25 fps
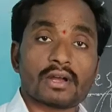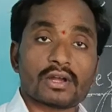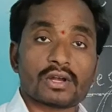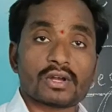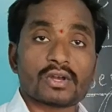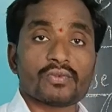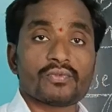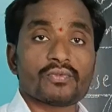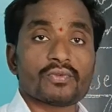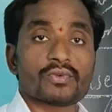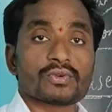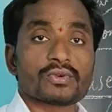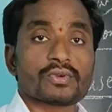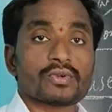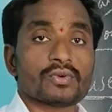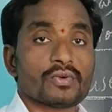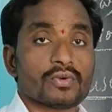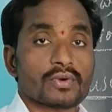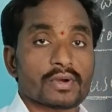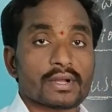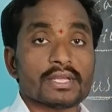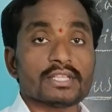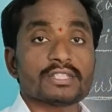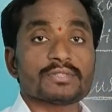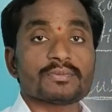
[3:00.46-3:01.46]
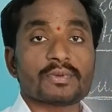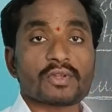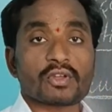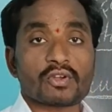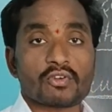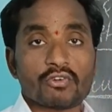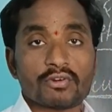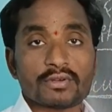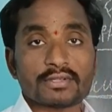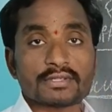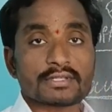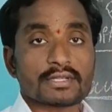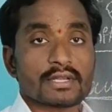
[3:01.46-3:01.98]
contribute, okay, so may
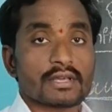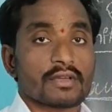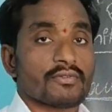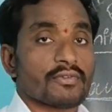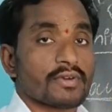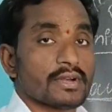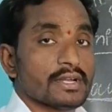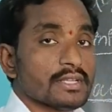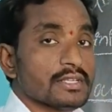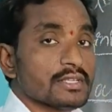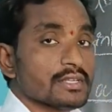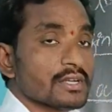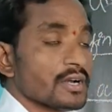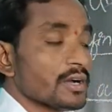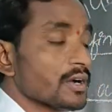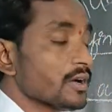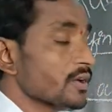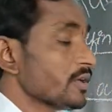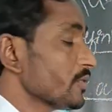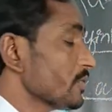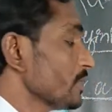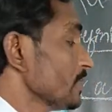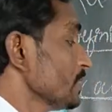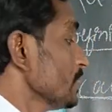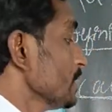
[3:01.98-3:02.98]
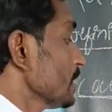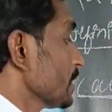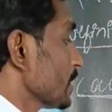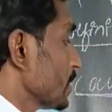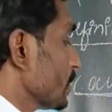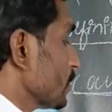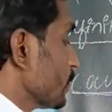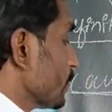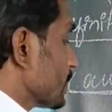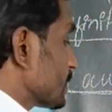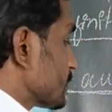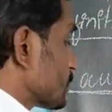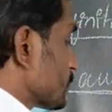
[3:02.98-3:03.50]
cause diabetic
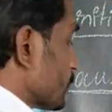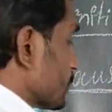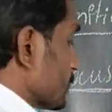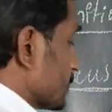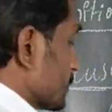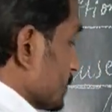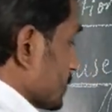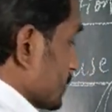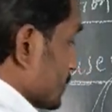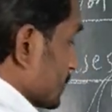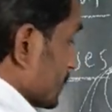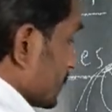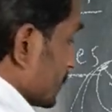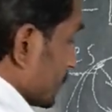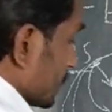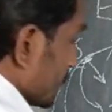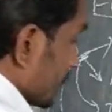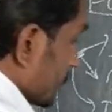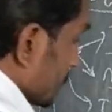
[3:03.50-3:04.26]
ketoacidosis.